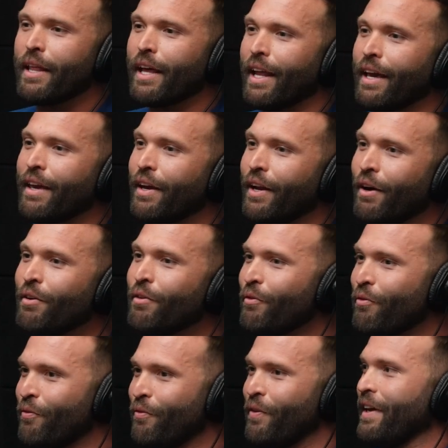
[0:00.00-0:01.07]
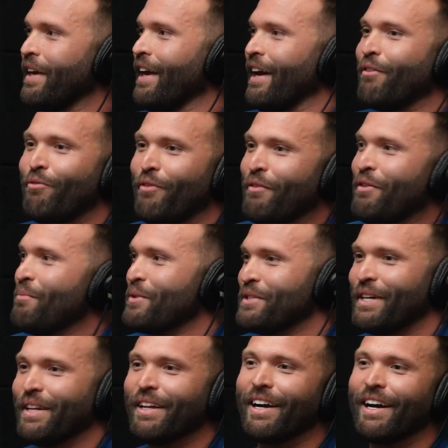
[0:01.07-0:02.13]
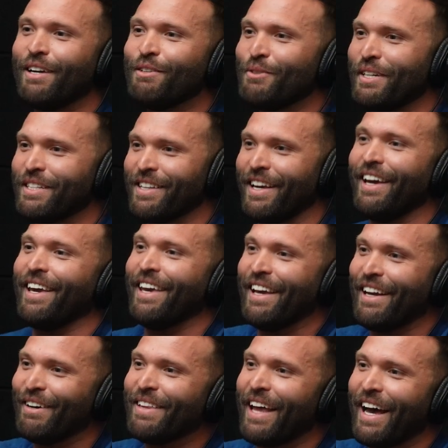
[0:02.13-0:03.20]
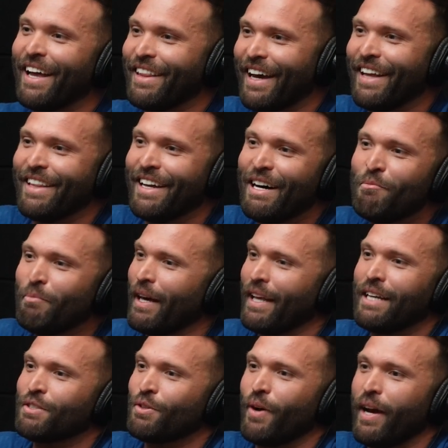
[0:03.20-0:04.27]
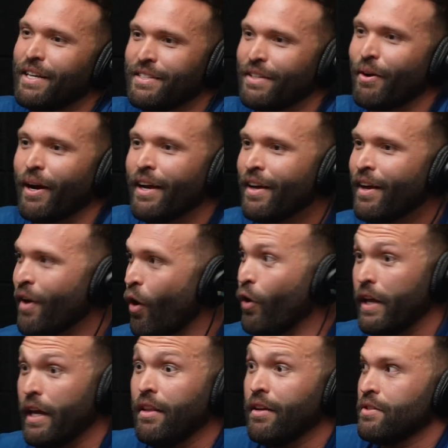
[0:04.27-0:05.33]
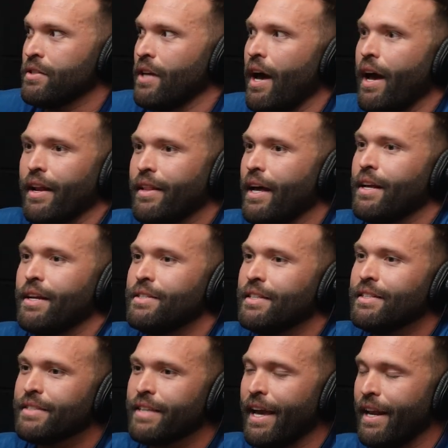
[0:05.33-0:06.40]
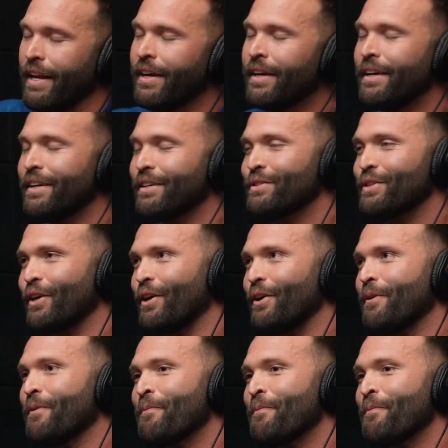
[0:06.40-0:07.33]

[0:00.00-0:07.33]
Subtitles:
me that like, you know, 50% of the country is like, you know, that dumb, like that's crazy, right? On either side, that is insane. So